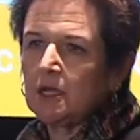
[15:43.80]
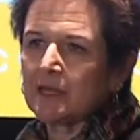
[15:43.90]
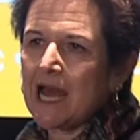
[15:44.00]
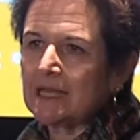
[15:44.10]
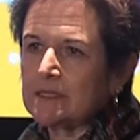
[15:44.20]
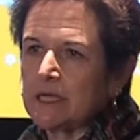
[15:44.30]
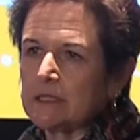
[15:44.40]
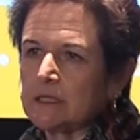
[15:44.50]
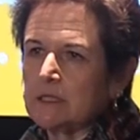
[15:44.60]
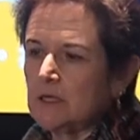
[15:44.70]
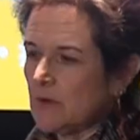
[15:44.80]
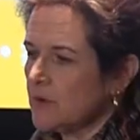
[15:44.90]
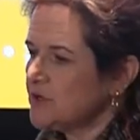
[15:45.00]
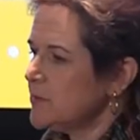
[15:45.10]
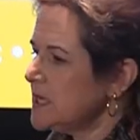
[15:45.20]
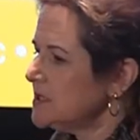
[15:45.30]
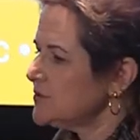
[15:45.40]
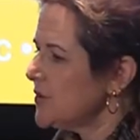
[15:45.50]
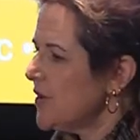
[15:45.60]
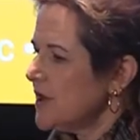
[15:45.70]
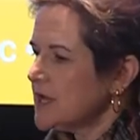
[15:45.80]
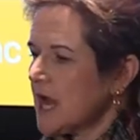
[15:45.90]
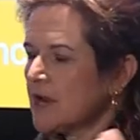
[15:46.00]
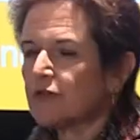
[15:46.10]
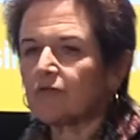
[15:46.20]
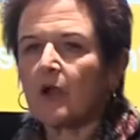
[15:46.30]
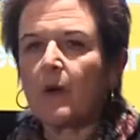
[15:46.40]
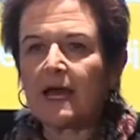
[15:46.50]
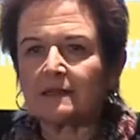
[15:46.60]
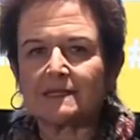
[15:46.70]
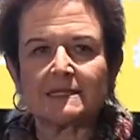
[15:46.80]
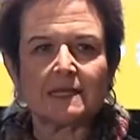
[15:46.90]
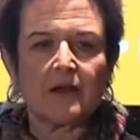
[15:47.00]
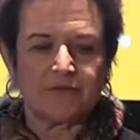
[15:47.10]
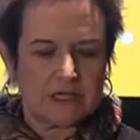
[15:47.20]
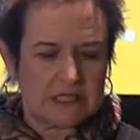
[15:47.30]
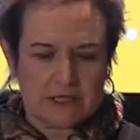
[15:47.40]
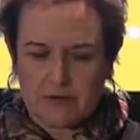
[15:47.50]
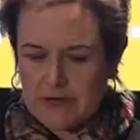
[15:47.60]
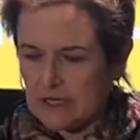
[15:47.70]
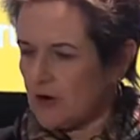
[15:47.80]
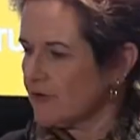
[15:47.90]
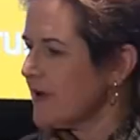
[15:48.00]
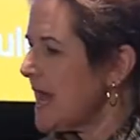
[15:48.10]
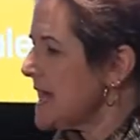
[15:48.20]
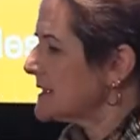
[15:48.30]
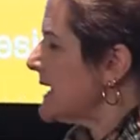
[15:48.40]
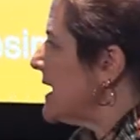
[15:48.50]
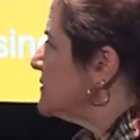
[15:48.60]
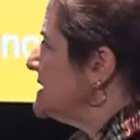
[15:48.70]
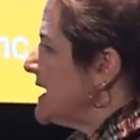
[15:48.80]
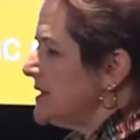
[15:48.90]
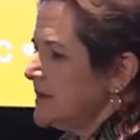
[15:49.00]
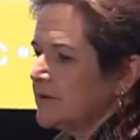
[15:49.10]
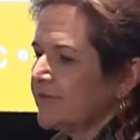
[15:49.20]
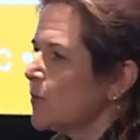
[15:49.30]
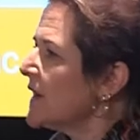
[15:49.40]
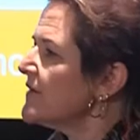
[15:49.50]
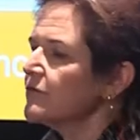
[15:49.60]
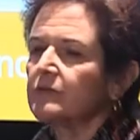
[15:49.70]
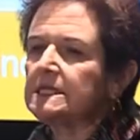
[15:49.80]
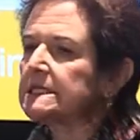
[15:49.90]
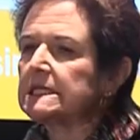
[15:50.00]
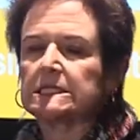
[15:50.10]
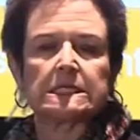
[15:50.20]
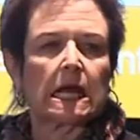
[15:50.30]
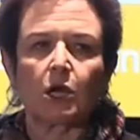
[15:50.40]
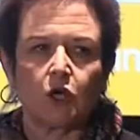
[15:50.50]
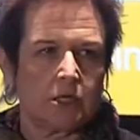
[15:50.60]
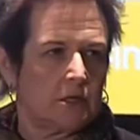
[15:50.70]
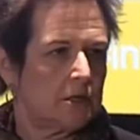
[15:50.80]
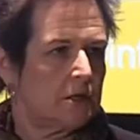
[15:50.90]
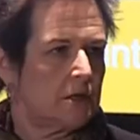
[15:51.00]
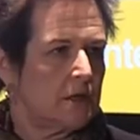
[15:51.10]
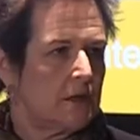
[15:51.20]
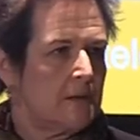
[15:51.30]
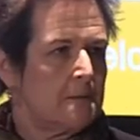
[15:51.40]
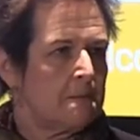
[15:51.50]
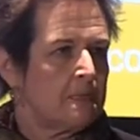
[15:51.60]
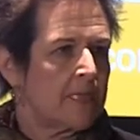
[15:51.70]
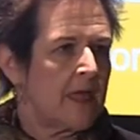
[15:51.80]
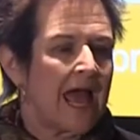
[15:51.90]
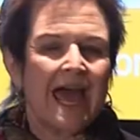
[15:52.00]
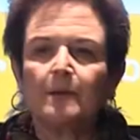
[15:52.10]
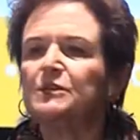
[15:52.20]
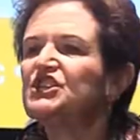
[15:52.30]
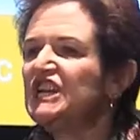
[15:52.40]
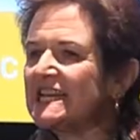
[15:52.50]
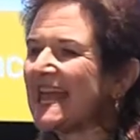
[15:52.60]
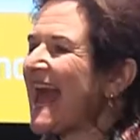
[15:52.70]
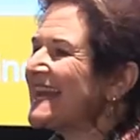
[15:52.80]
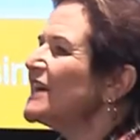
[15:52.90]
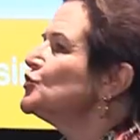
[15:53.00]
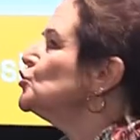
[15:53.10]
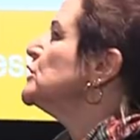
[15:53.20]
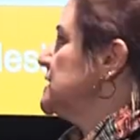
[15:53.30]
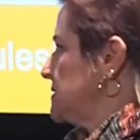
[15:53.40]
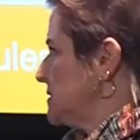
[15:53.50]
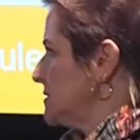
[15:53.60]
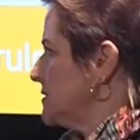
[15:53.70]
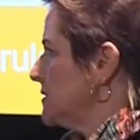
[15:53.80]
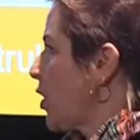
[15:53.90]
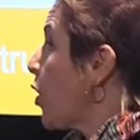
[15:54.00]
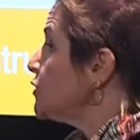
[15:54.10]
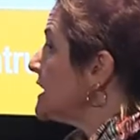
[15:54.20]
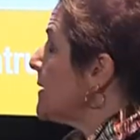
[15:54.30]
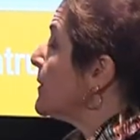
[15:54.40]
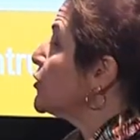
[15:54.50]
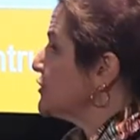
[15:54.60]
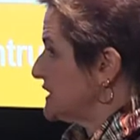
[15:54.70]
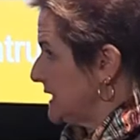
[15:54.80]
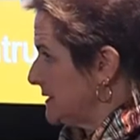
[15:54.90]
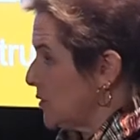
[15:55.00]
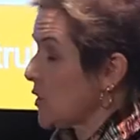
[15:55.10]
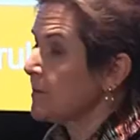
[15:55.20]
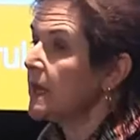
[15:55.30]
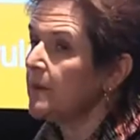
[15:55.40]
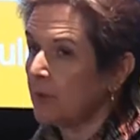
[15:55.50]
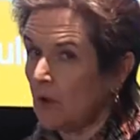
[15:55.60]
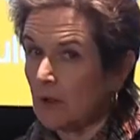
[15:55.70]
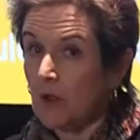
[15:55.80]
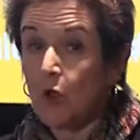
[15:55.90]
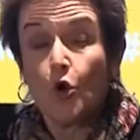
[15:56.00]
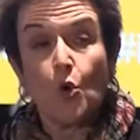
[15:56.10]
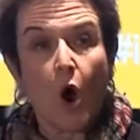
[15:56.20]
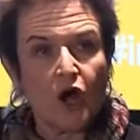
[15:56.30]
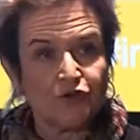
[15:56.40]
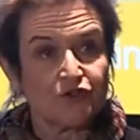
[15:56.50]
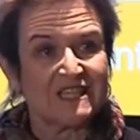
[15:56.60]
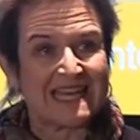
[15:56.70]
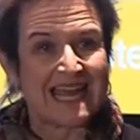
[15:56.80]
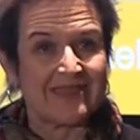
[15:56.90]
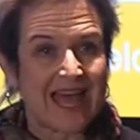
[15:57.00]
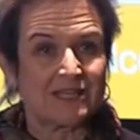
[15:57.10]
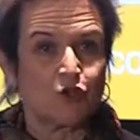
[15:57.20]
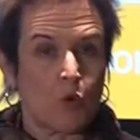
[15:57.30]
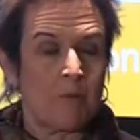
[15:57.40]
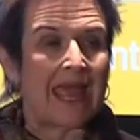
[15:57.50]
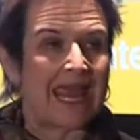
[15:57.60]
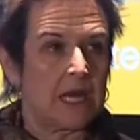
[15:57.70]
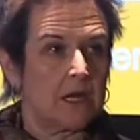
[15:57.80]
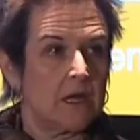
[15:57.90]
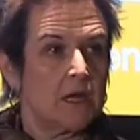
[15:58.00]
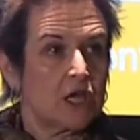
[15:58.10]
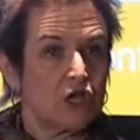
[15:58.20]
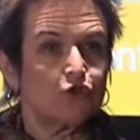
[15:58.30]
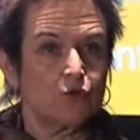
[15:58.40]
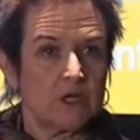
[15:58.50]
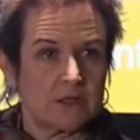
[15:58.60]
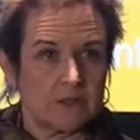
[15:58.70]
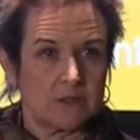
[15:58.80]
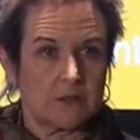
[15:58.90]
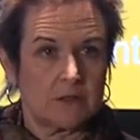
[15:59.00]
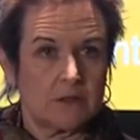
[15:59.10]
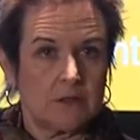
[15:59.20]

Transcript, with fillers: the content, which means you got to throw out the stuff that's either incorrect, outdated, for whatever reason it's not good. And a machine cannot do this. Only a person or people who understand that domain can do this.